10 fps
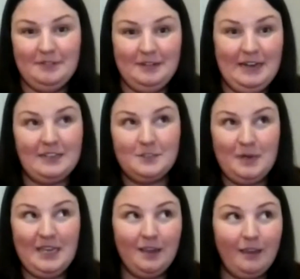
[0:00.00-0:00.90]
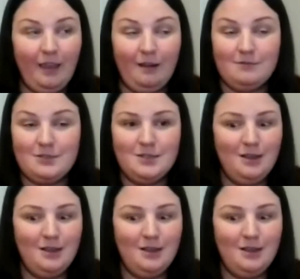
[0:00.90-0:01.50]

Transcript: next week, and